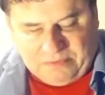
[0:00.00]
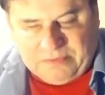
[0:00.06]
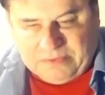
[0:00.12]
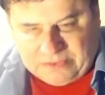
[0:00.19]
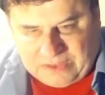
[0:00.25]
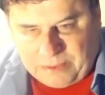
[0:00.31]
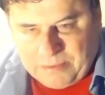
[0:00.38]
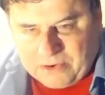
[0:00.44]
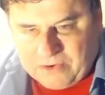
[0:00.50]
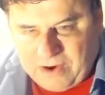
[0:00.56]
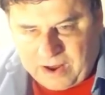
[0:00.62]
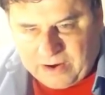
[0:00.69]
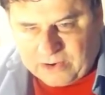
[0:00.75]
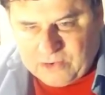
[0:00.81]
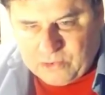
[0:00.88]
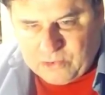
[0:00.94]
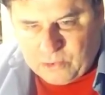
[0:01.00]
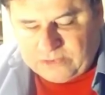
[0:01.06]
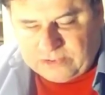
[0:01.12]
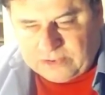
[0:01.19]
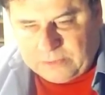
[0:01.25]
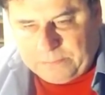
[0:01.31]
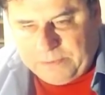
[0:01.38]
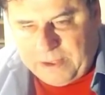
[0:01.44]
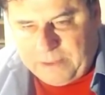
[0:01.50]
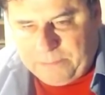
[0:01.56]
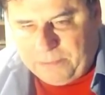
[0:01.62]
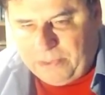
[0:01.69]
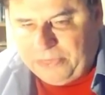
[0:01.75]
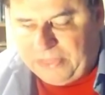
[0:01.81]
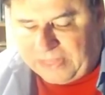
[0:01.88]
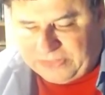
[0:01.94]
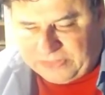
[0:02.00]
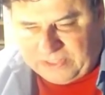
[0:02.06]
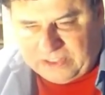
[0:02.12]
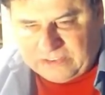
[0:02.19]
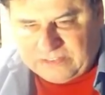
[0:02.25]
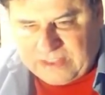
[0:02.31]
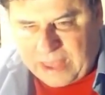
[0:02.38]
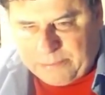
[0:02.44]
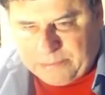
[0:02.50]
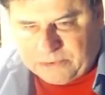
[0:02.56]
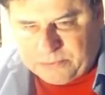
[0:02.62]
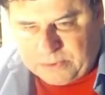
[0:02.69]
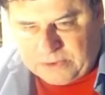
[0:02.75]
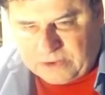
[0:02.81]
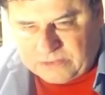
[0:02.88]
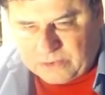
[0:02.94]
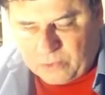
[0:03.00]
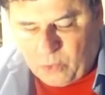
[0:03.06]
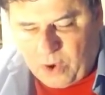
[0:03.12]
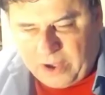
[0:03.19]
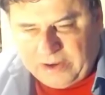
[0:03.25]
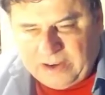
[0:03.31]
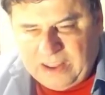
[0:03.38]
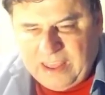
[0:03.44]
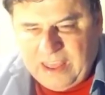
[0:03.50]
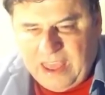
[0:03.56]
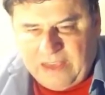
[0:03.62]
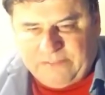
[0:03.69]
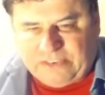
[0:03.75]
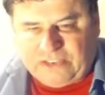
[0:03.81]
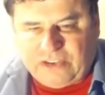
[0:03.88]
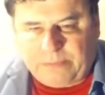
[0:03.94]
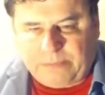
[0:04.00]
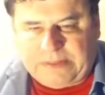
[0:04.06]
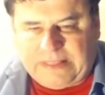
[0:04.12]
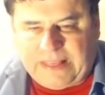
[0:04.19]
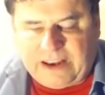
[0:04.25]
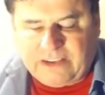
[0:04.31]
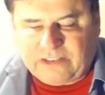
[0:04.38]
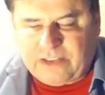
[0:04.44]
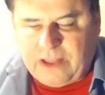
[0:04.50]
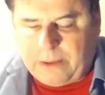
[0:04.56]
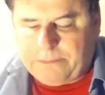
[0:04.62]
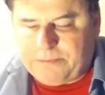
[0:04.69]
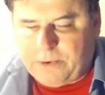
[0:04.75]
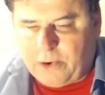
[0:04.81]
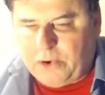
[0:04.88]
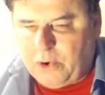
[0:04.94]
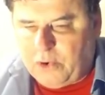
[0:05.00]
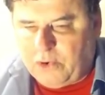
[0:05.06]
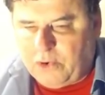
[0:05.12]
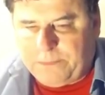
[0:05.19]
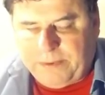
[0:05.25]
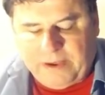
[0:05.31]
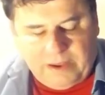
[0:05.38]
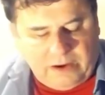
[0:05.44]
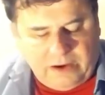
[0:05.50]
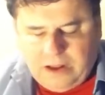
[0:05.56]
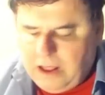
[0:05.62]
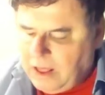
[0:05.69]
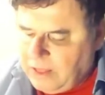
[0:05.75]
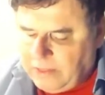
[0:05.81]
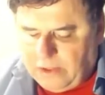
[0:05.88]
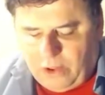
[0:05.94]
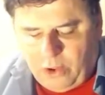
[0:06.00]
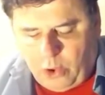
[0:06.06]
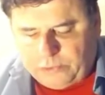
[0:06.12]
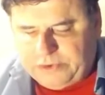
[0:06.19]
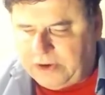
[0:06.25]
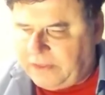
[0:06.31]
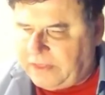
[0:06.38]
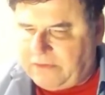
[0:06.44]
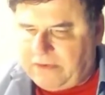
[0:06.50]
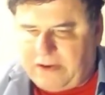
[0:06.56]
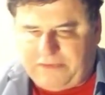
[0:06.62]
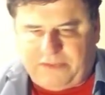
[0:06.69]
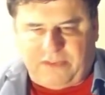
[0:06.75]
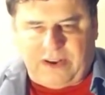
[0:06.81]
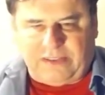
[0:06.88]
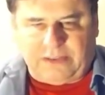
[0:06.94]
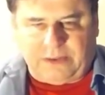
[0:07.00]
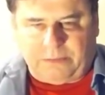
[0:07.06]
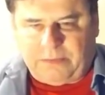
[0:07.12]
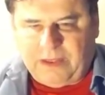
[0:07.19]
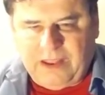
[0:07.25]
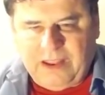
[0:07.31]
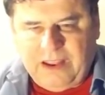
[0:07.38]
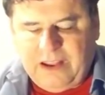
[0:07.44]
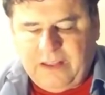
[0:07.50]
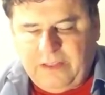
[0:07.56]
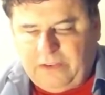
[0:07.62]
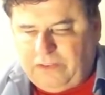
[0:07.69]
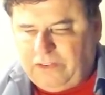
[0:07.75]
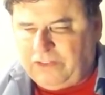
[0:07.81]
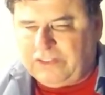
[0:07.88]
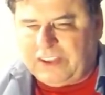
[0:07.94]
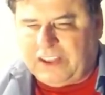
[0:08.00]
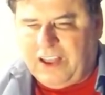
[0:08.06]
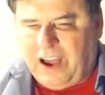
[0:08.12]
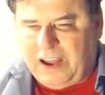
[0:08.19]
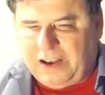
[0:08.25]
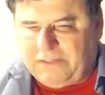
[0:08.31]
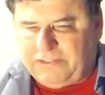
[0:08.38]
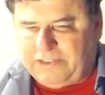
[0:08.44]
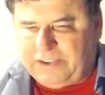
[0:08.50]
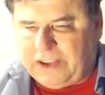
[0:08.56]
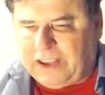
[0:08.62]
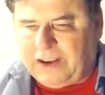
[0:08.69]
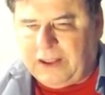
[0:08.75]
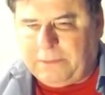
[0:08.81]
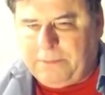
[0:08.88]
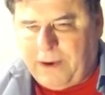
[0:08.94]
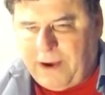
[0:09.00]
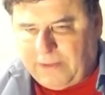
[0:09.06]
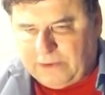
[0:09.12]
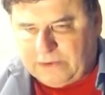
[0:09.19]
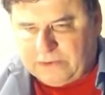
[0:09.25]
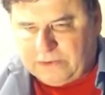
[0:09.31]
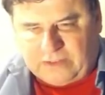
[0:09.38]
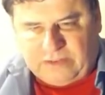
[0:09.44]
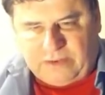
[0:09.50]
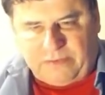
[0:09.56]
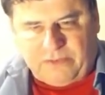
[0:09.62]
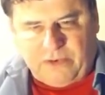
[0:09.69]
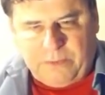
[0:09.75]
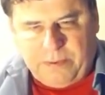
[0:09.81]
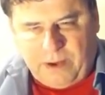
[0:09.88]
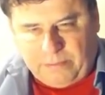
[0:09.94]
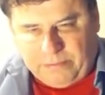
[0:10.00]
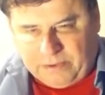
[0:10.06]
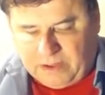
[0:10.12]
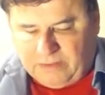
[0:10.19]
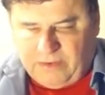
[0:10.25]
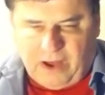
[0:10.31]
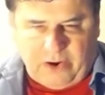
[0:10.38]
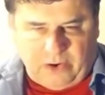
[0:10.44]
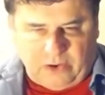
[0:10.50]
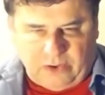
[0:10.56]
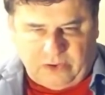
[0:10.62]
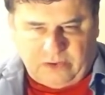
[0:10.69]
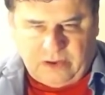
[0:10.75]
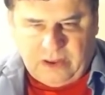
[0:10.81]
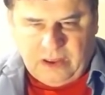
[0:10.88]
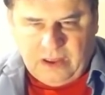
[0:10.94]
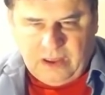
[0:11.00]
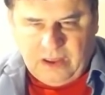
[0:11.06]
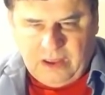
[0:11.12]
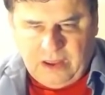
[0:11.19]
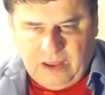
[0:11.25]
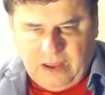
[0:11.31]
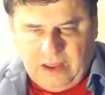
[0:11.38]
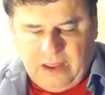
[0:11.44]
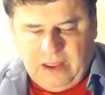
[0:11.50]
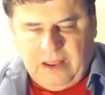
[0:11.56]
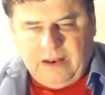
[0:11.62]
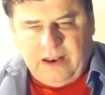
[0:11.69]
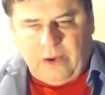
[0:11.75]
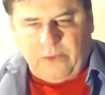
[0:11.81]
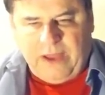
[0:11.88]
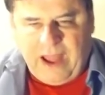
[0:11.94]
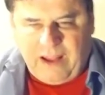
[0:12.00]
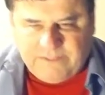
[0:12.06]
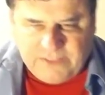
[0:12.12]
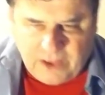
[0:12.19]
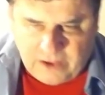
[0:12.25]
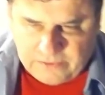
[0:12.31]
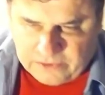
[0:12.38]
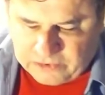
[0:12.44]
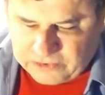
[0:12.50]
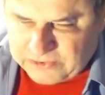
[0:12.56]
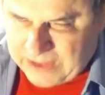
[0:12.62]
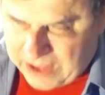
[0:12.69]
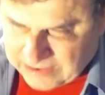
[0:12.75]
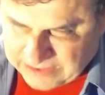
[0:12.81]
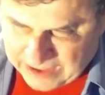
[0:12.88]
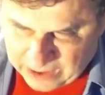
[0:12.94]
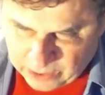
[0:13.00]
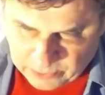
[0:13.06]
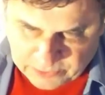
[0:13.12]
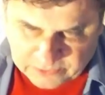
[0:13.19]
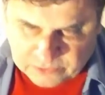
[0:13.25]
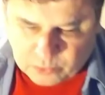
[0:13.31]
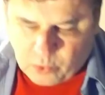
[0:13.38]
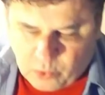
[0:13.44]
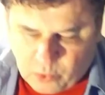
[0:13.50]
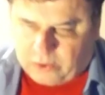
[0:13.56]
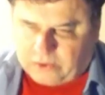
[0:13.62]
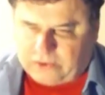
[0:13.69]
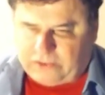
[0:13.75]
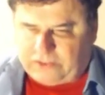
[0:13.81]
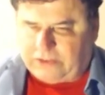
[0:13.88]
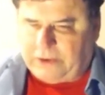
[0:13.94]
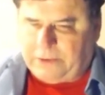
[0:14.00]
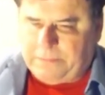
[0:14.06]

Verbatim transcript: democratic choice of the people that the establishment doesn't want, if it's something that is not pro-European, they'll hold another referendum. This is the kind of sickening politics of the Republic of Ireland. Now, we have to understand how this works.